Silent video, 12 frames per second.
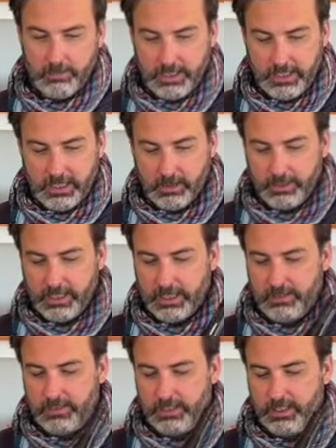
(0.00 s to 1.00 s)
now we
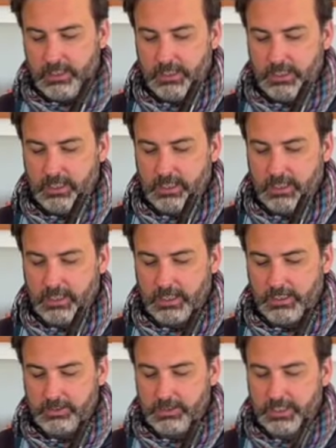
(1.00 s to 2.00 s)
have the
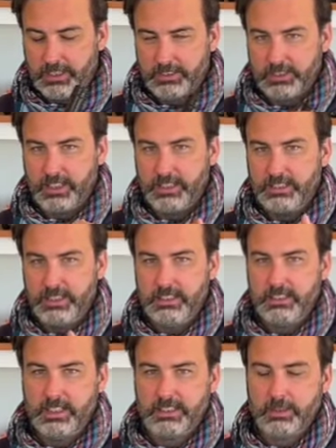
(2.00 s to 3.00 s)

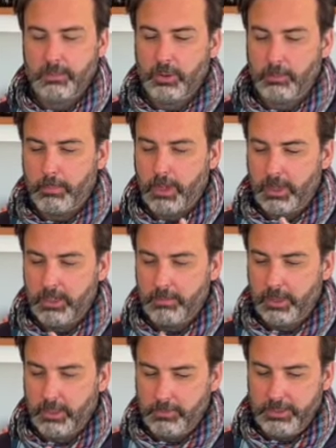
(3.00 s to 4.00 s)
2019 Decibel
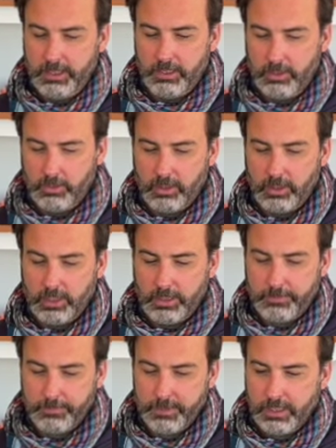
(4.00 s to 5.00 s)
Martinborough Pinot
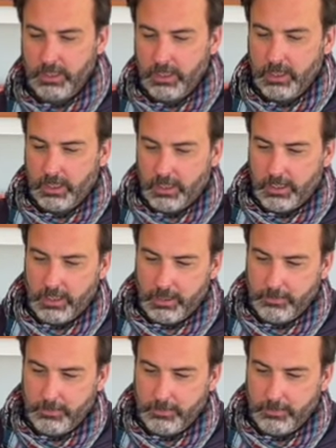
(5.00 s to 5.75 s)
Noir. I